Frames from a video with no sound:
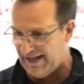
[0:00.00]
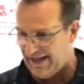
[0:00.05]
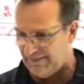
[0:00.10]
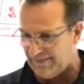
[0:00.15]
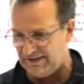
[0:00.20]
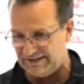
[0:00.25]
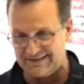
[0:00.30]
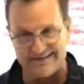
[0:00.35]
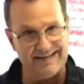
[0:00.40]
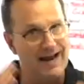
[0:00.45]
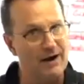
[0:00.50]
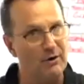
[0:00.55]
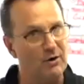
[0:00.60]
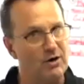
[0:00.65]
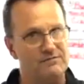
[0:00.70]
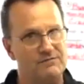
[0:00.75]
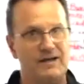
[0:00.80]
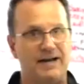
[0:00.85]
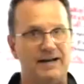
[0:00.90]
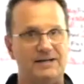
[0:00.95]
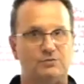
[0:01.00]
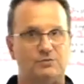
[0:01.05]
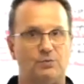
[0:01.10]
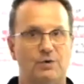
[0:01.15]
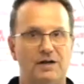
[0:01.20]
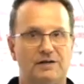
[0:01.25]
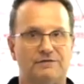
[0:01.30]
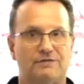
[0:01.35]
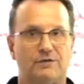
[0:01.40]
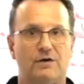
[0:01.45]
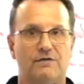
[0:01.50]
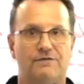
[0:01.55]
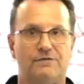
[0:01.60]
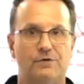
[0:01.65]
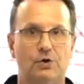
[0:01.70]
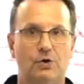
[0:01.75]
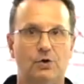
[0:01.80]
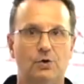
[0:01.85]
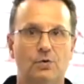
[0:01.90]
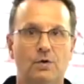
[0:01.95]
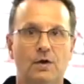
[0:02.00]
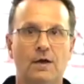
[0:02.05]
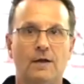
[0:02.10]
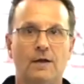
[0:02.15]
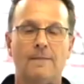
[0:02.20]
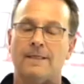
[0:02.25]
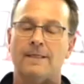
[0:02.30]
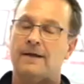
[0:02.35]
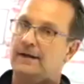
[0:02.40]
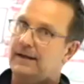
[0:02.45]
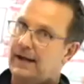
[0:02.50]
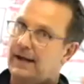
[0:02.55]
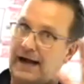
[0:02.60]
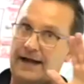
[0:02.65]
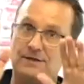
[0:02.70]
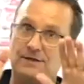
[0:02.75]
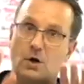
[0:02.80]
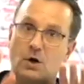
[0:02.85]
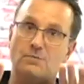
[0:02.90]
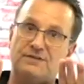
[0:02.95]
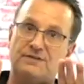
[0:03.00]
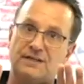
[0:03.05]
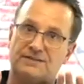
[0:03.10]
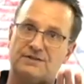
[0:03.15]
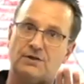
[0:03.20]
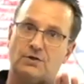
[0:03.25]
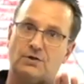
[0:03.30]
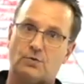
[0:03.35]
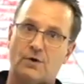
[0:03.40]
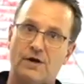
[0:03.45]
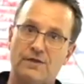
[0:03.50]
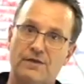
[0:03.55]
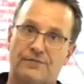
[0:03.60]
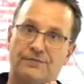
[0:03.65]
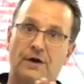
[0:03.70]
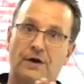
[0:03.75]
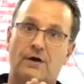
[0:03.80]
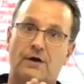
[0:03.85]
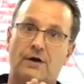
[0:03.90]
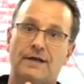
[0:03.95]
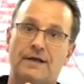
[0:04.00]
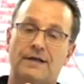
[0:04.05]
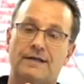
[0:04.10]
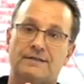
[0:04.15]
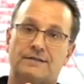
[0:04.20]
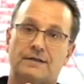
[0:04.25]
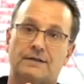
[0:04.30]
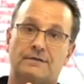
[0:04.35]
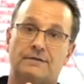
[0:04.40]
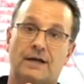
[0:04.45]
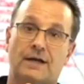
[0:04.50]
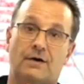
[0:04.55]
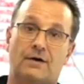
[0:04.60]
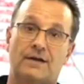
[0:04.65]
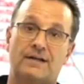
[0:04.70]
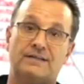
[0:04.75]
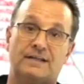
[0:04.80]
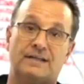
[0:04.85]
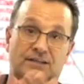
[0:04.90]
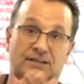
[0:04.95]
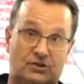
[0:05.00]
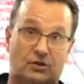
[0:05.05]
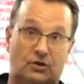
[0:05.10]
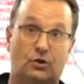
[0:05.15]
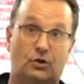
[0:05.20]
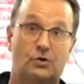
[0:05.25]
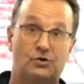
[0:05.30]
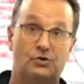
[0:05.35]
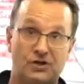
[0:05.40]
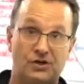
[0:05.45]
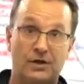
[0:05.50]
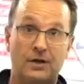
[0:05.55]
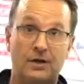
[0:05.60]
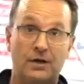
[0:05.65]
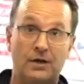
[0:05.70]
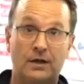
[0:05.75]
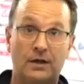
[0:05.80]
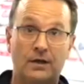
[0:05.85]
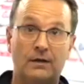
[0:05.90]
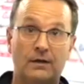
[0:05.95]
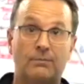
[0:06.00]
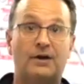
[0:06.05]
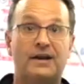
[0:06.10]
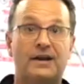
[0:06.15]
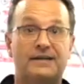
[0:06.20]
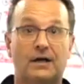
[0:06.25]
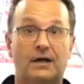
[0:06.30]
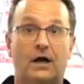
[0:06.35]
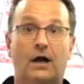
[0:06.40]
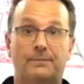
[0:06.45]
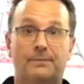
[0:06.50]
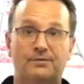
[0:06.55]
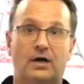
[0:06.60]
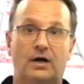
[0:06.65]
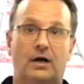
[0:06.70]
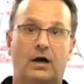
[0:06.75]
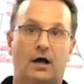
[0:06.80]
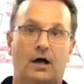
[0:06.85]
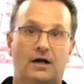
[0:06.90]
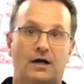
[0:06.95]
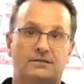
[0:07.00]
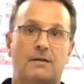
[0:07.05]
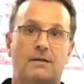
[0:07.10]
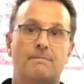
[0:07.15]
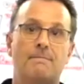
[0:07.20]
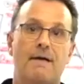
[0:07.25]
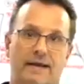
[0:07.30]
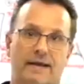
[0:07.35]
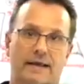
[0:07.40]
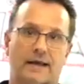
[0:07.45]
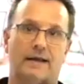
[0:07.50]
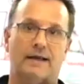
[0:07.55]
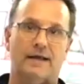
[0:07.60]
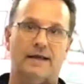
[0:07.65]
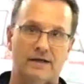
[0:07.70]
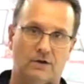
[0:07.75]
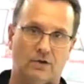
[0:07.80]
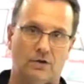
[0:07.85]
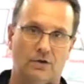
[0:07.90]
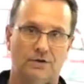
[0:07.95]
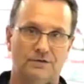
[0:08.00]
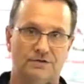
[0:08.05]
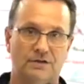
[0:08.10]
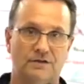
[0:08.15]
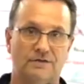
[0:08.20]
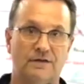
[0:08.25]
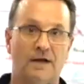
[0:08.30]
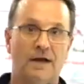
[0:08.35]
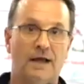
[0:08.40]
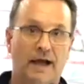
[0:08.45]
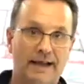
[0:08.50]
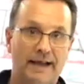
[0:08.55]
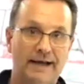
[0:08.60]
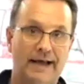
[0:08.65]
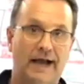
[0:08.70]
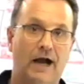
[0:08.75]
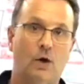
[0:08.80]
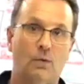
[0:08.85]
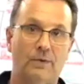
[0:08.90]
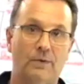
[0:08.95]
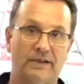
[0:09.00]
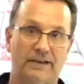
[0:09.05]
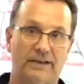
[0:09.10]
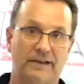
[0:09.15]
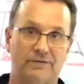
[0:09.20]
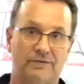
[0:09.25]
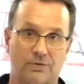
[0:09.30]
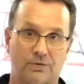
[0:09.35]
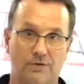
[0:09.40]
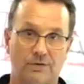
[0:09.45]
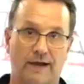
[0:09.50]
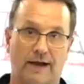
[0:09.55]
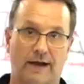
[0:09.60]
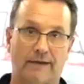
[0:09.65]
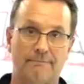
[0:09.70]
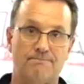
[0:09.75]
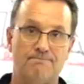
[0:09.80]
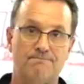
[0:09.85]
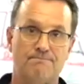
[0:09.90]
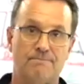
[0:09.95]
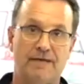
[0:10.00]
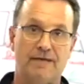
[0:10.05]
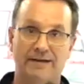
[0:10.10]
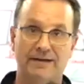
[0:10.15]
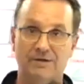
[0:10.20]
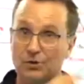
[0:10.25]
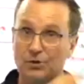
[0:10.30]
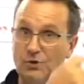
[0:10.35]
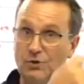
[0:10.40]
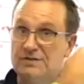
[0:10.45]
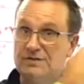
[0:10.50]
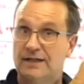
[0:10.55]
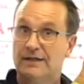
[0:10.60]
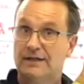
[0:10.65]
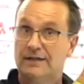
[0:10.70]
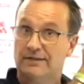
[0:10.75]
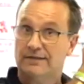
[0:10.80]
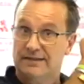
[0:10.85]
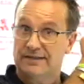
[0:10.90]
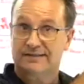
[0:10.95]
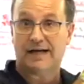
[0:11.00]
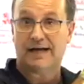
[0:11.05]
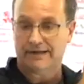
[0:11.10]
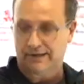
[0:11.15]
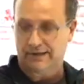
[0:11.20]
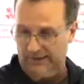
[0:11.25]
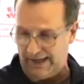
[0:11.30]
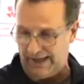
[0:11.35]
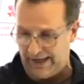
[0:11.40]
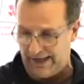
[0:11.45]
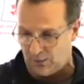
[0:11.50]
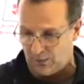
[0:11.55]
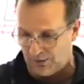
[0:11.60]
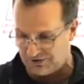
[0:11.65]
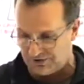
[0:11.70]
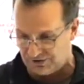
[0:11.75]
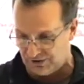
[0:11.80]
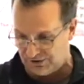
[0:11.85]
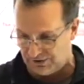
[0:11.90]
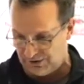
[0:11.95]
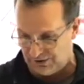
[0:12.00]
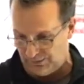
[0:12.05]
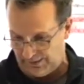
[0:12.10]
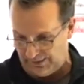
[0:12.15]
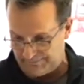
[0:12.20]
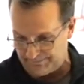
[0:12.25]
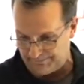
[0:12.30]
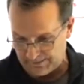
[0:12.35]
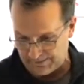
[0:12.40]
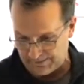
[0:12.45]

And this narrative that it's rigged for a few I don't disagree that there is there is exclusion, but it's up to us to make it inclusive and how we lead through that and using this kind of language to do it.